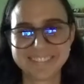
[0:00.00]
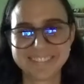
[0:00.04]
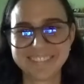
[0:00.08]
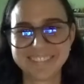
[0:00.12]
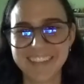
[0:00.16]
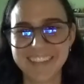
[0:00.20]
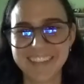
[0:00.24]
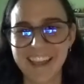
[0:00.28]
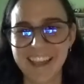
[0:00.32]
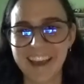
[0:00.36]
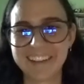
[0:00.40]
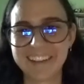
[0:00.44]

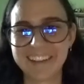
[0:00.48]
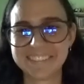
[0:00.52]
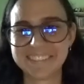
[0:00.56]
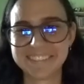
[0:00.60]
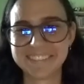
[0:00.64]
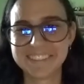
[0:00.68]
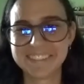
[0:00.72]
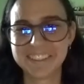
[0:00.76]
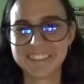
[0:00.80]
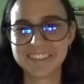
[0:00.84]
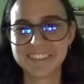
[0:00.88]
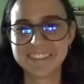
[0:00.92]
yeah,
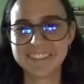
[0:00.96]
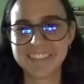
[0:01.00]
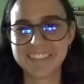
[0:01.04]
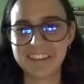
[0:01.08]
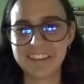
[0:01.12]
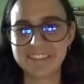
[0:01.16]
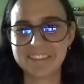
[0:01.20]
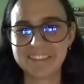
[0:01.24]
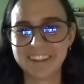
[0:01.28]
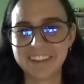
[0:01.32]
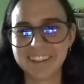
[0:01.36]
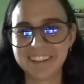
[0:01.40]

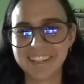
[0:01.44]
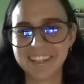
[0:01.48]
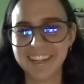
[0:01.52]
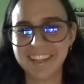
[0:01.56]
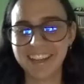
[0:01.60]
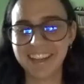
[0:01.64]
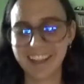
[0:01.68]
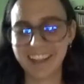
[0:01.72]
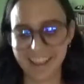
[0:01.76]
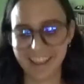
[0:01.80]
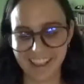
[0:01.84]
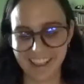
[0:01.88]

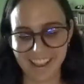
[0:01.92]
definitely,